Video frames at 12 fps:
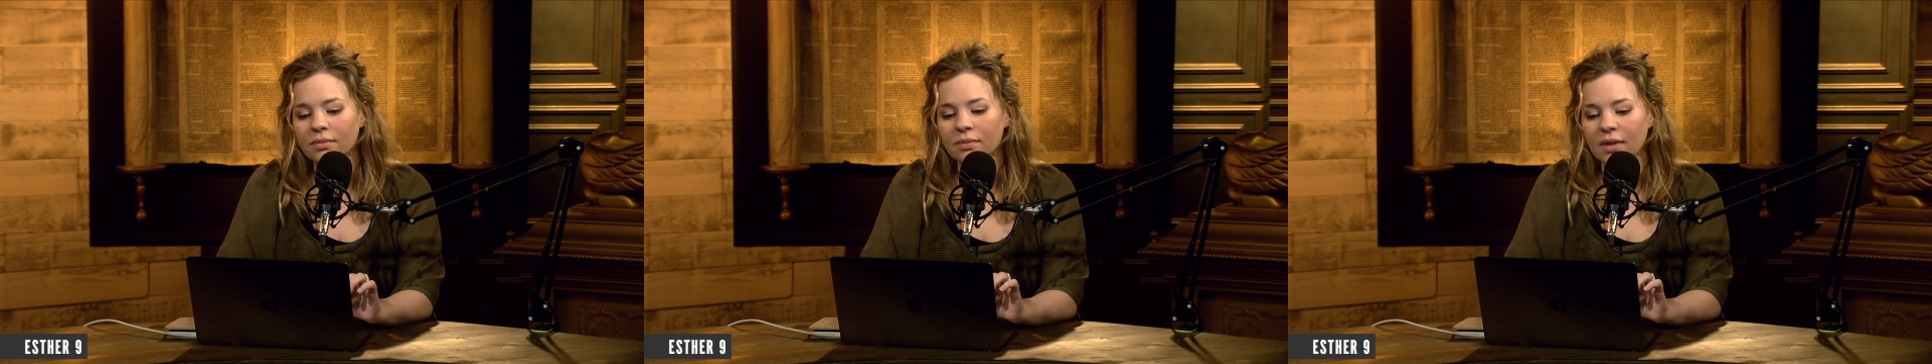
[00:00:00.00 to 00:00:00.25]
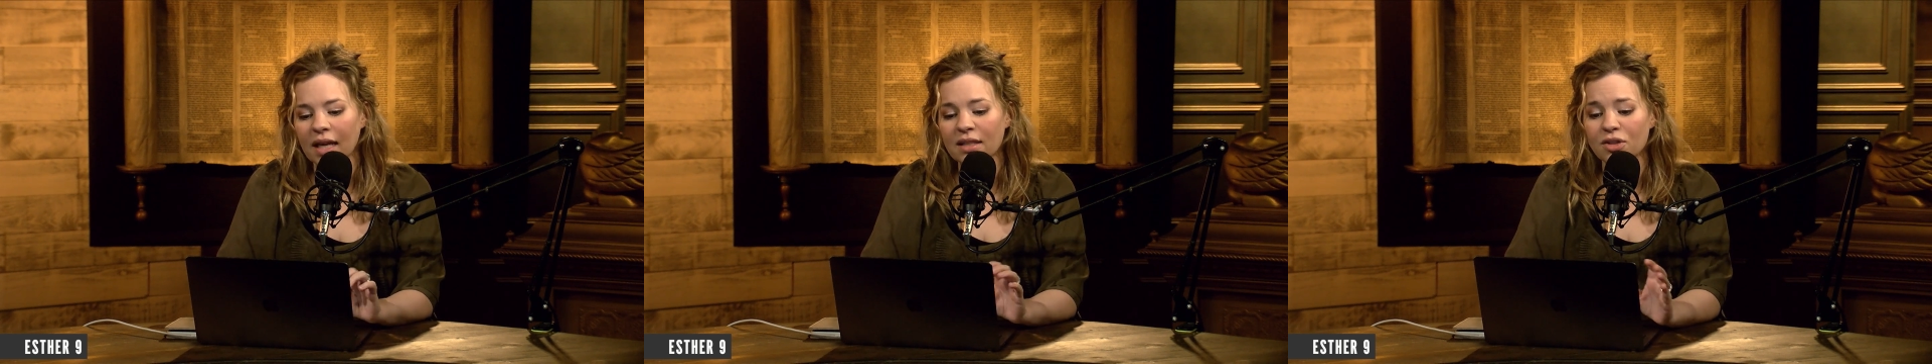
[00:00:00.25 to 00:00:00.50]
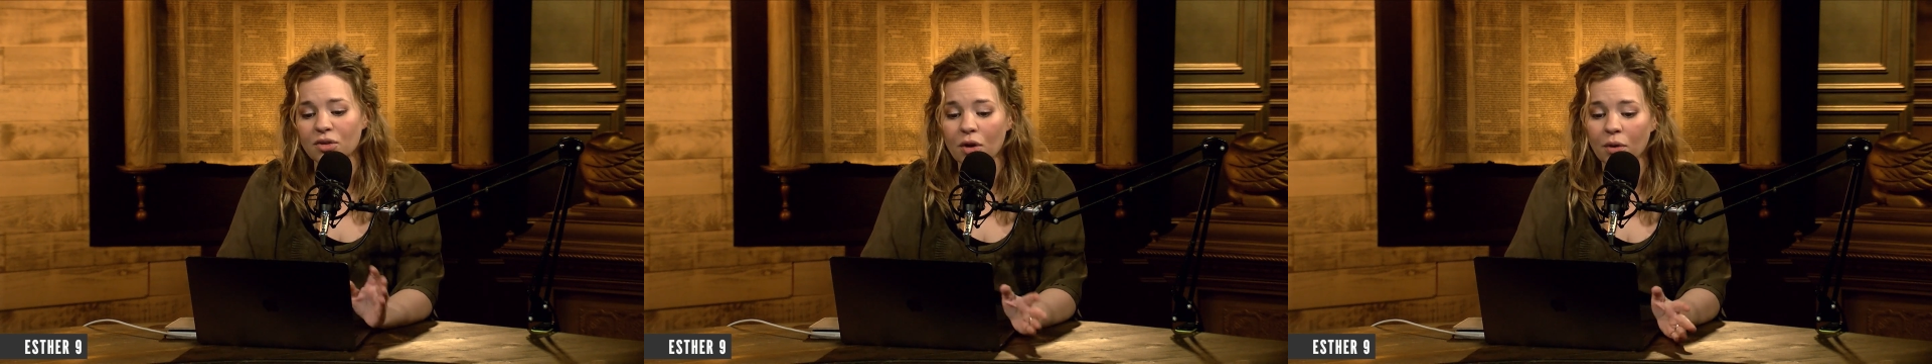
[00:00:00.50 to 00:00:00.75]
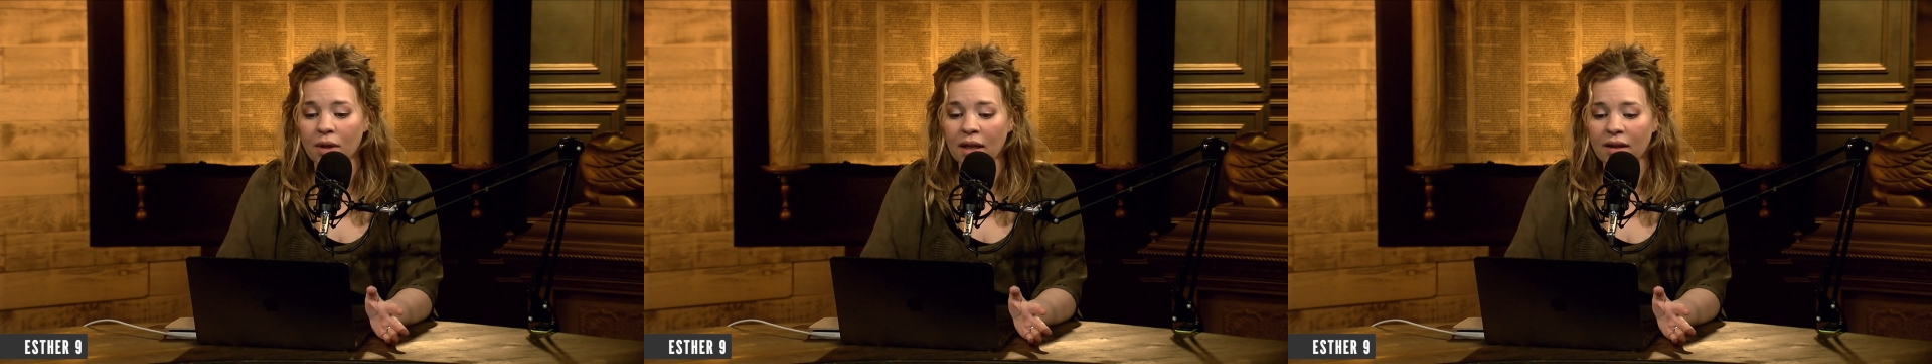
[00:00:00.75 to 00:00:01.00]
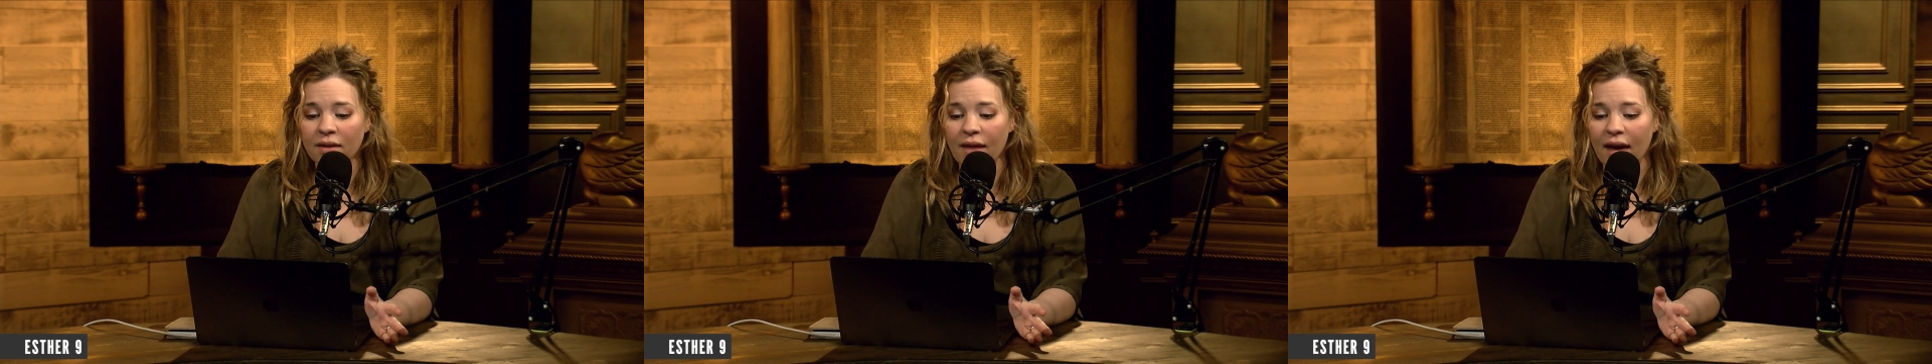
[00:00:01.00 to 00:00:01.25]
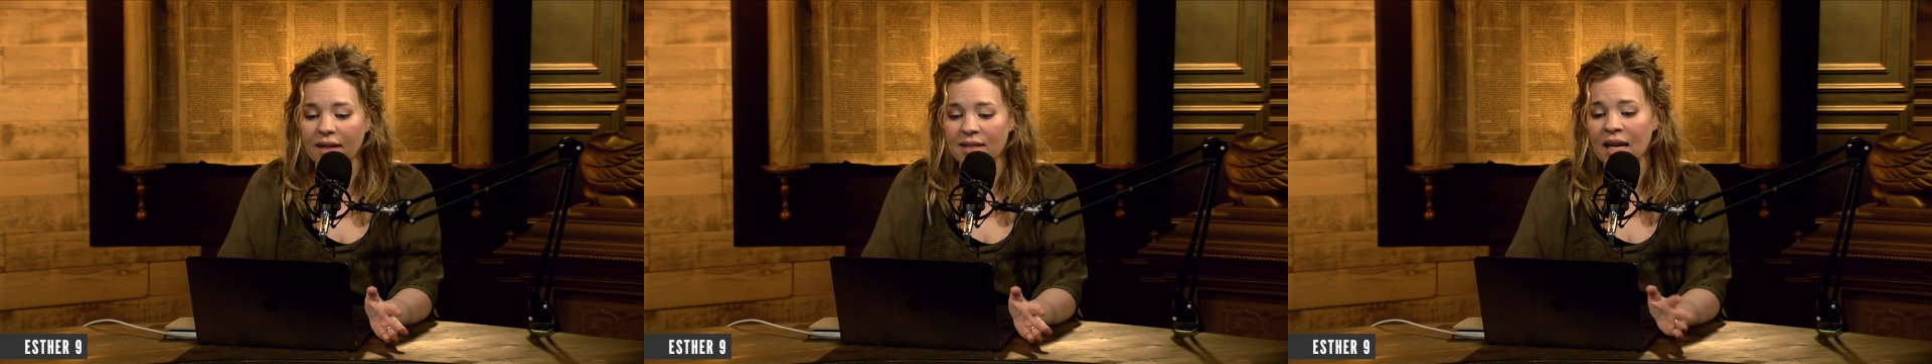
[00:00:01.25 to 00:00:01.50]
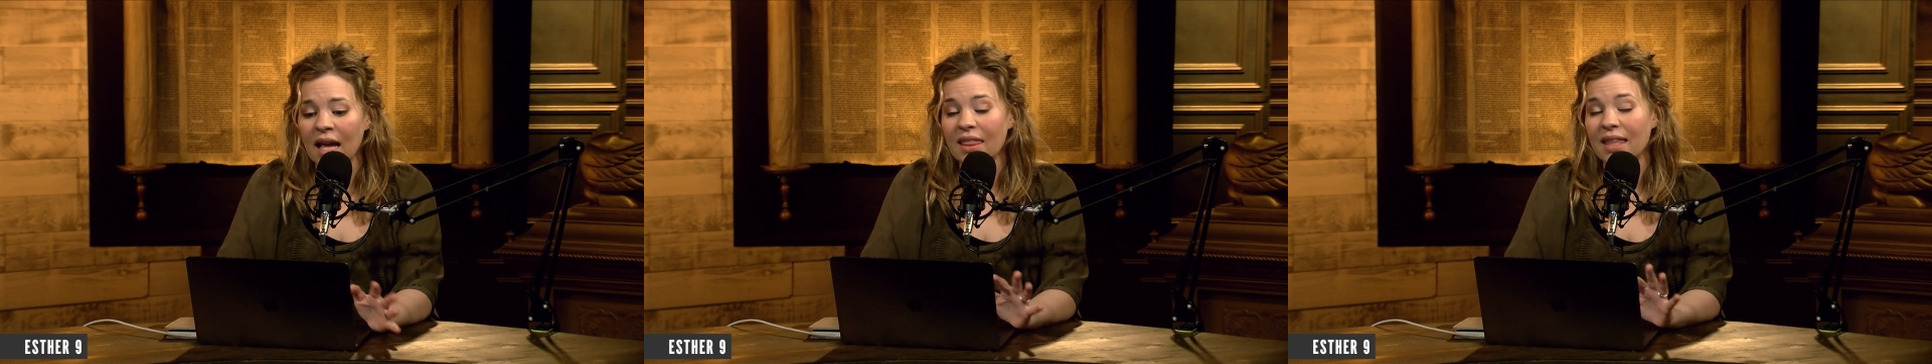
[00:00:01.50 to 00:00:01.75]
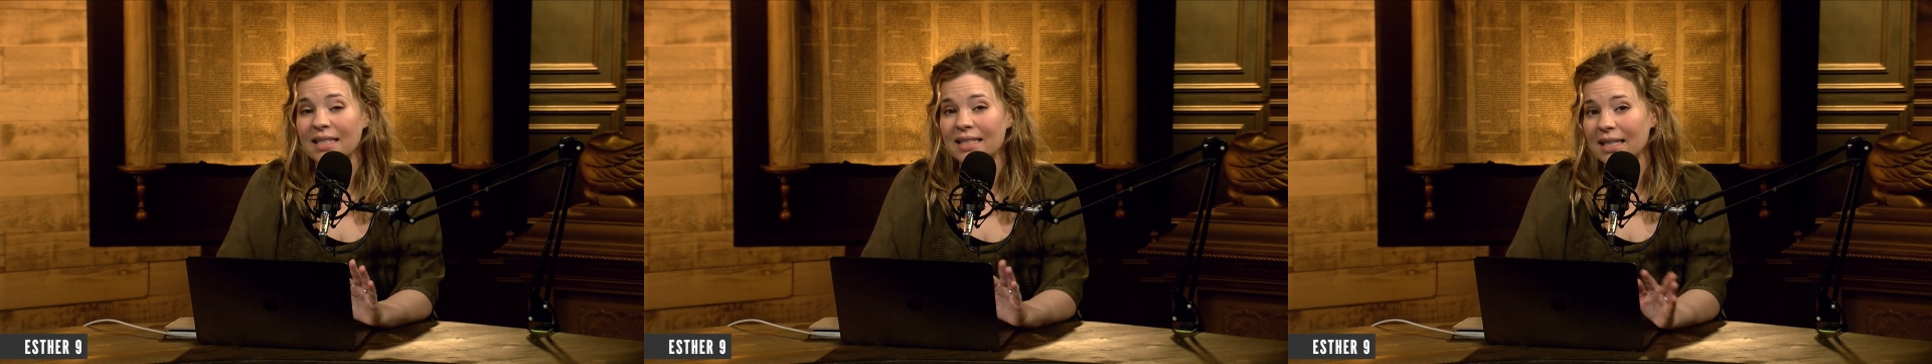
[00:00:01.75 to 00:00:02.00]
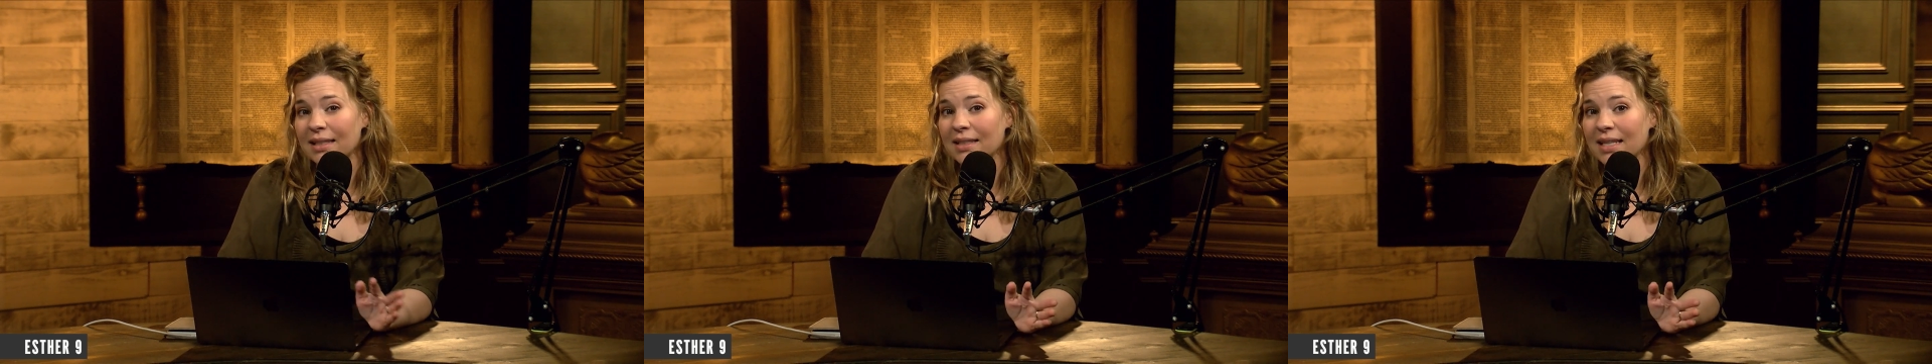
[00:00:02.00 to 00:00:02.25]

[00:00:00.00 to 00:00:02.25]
It's noted that they didn't